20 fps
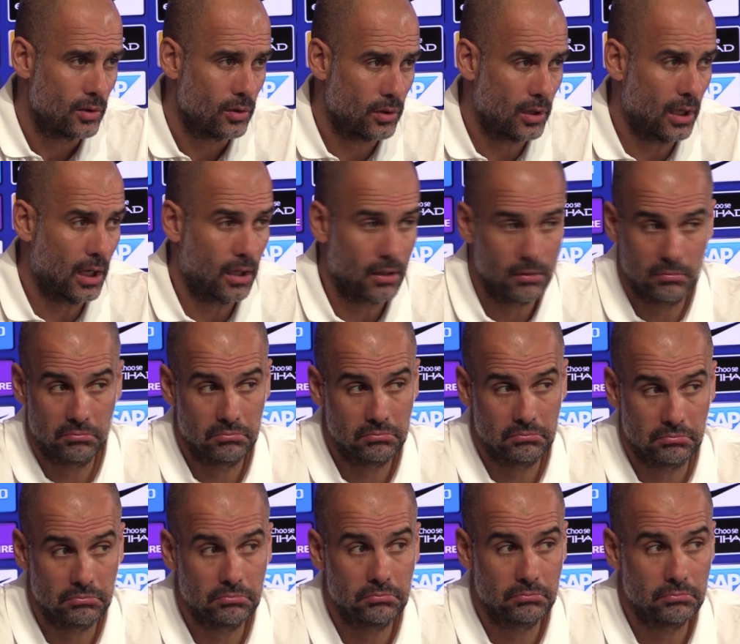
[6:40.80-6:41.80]
Yeah,
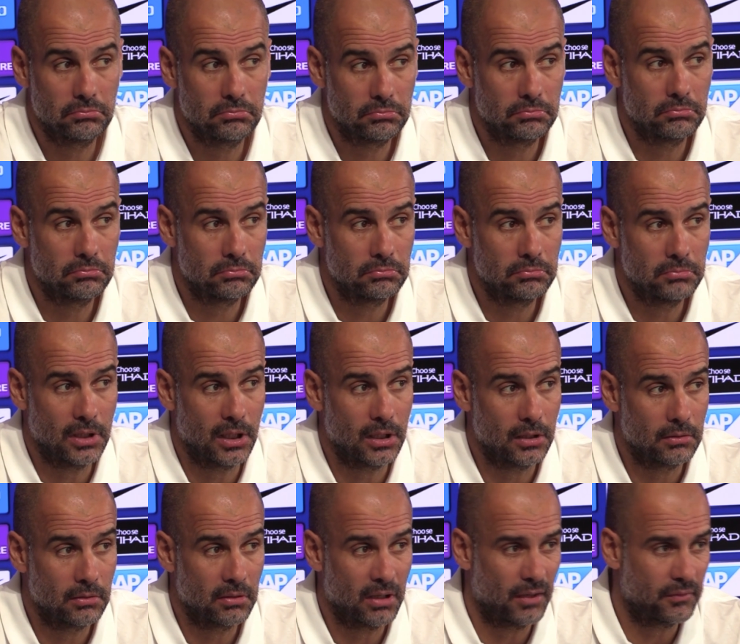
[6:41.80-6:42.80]
we
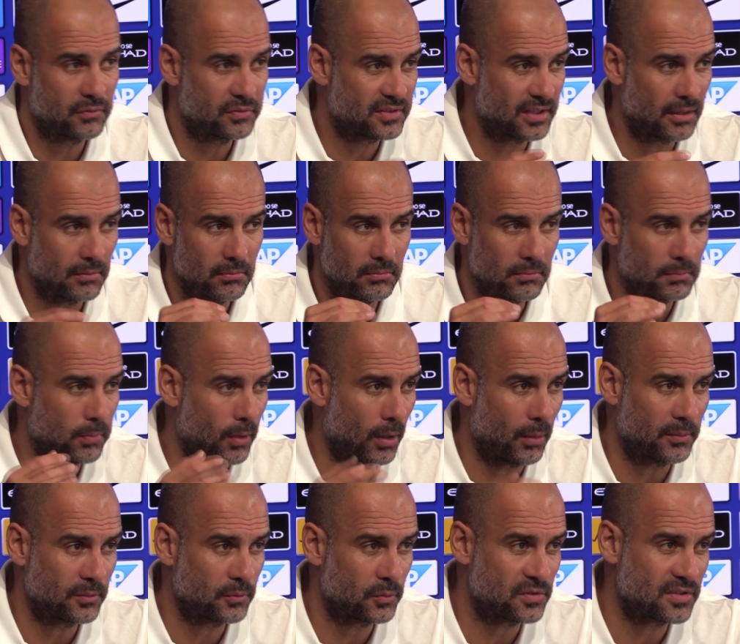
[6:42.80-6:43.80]
have some
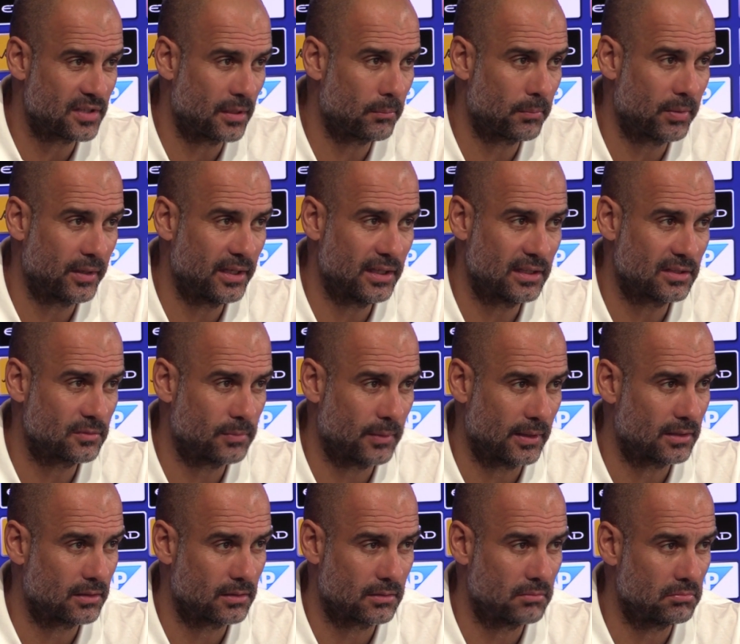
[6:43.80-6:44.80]
problems with some players,
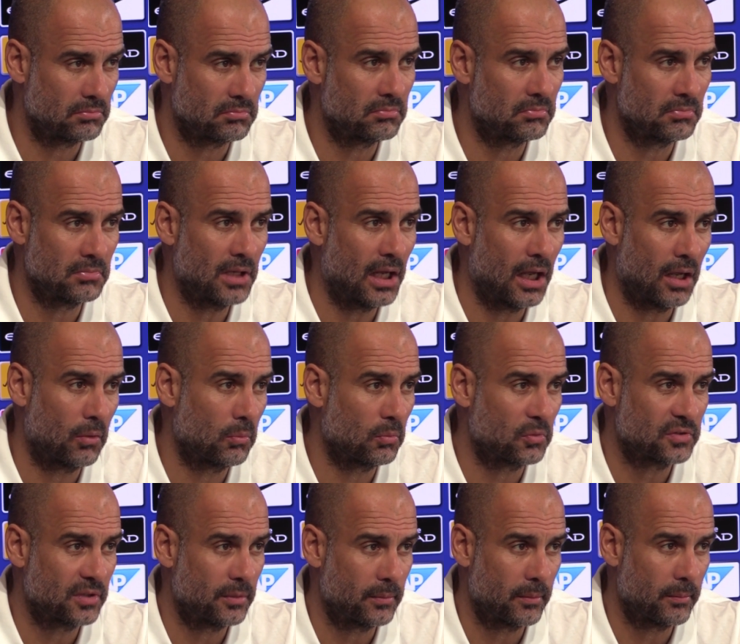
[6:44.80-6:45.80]
but yeah,
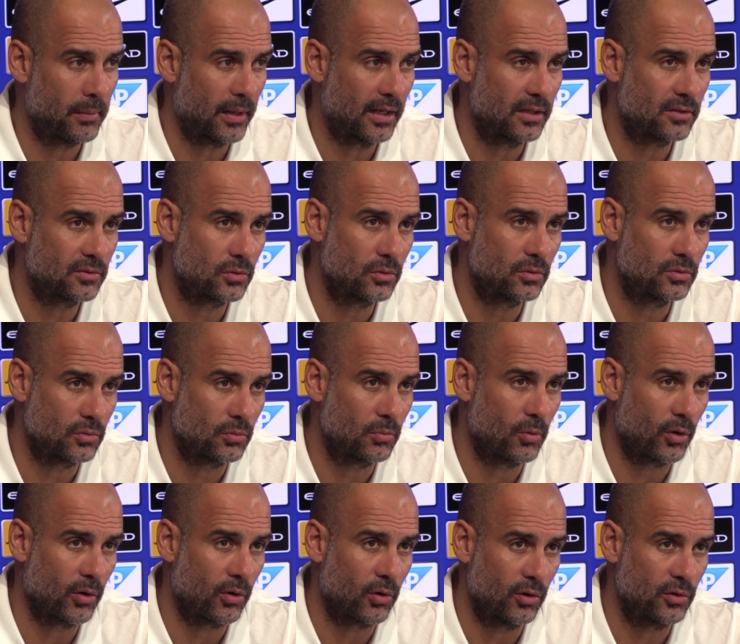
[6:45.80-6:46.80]
almost everybody is good.
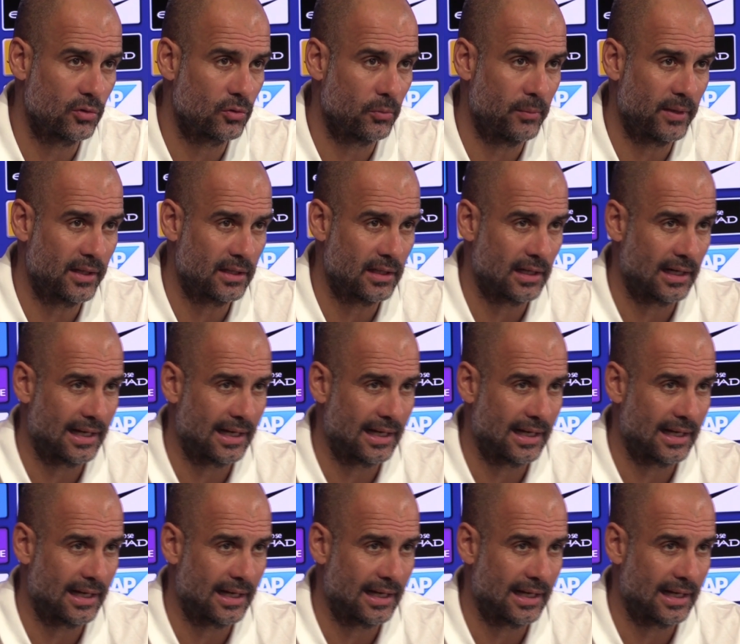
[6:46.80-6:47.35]
Tomorrow we're going to make